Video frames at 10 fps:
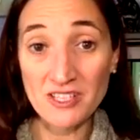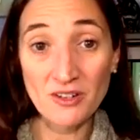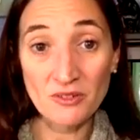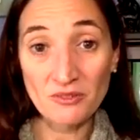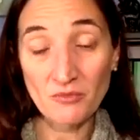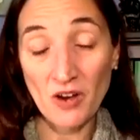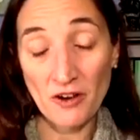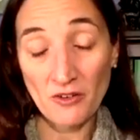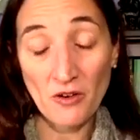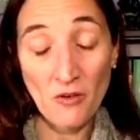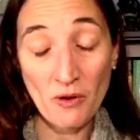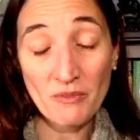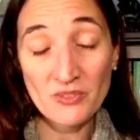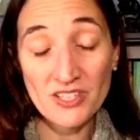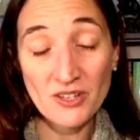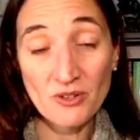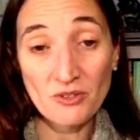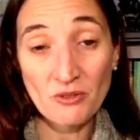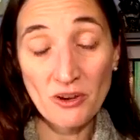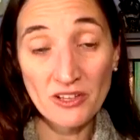they go through our hormones, they go
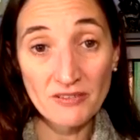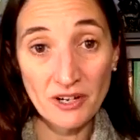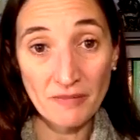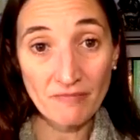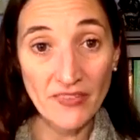through our liver.